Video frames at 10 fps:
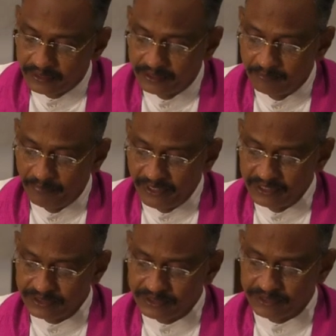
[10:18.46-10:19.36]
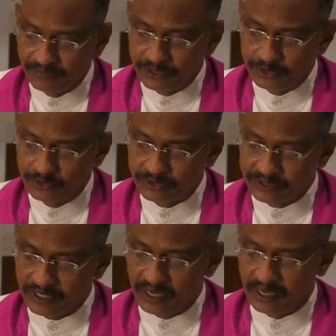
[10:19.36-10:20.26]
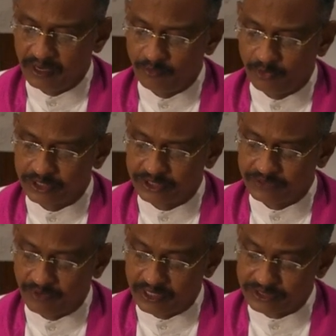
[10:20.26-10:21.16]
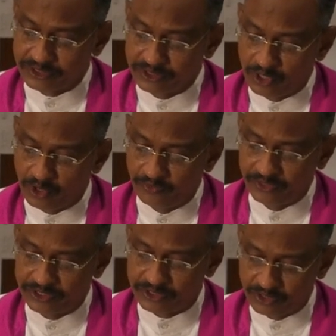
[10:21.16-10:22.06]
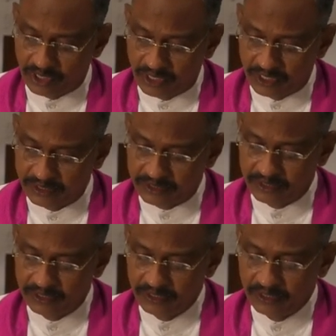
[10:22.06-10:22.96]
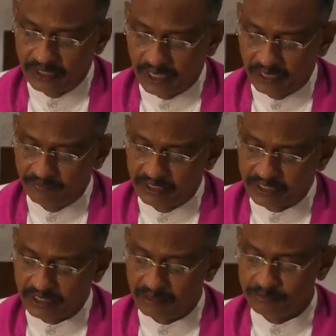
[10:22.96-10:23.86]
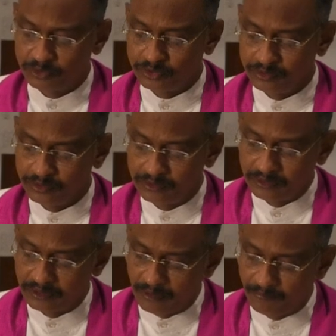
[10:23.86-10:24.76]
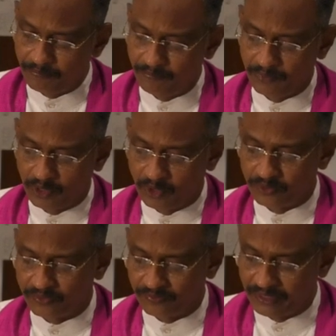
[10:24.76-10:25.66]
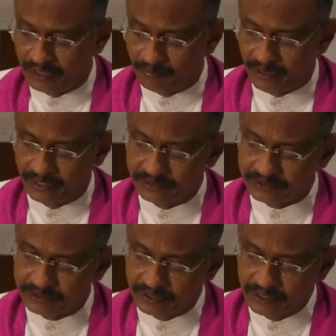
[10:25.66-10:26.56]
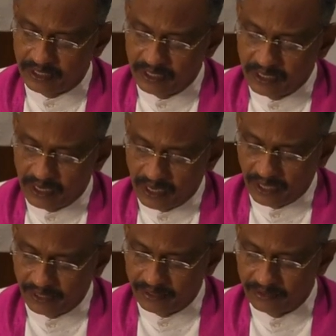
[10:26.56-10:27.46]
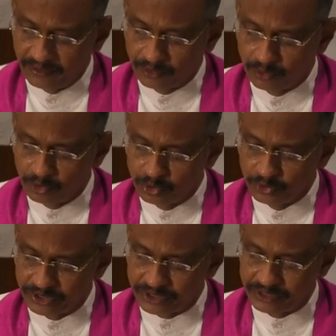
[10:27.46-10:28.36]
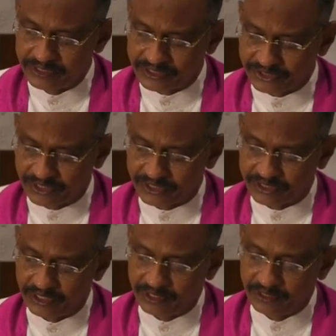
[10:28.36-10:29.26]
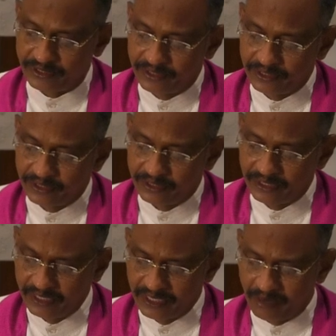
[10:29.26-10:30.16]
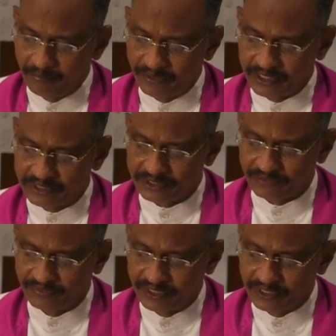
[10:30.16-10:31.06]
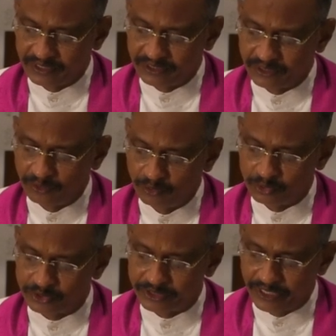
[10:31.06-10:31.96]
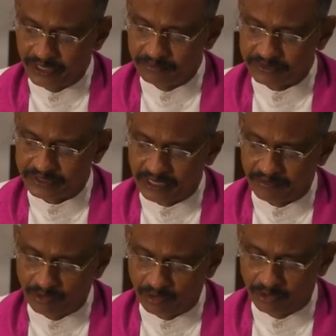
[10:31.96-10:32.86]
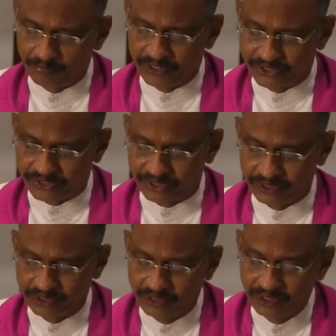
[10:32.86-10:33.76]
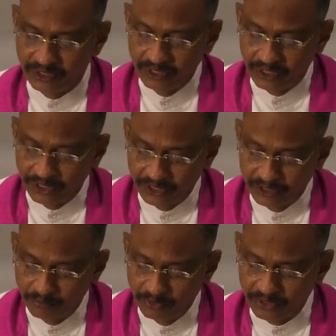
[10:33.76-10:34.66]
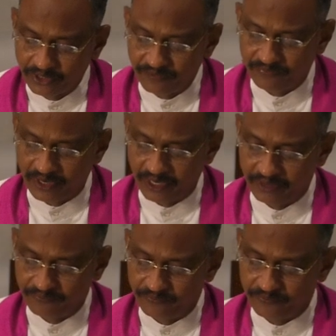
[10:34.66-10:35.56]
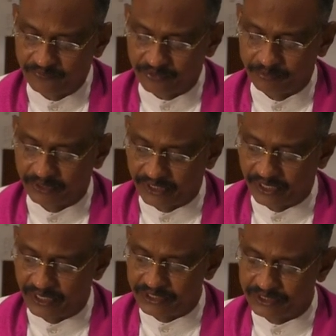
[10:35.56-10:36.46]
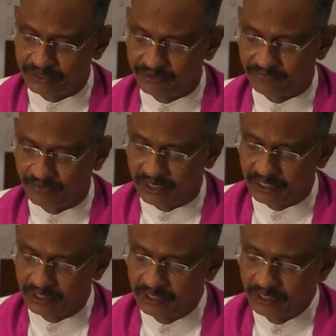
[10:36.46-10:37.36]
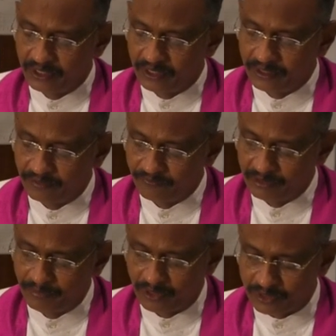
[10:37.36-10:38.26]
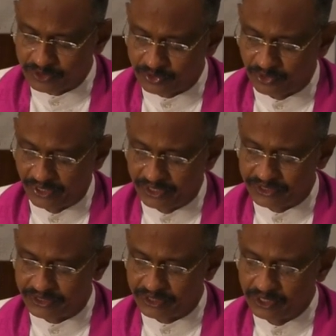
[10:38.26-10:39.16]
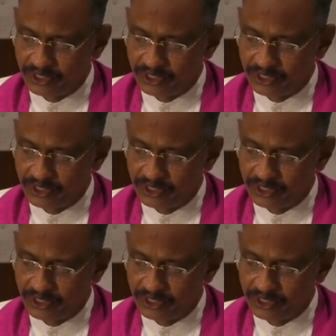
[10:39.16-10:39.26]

The beast which you saw once was, now is not, and will come up out of the abyss and go to its destruction. The inhabitants of the earth, whose names have not been written in the book of life from the creation of the world will be astonished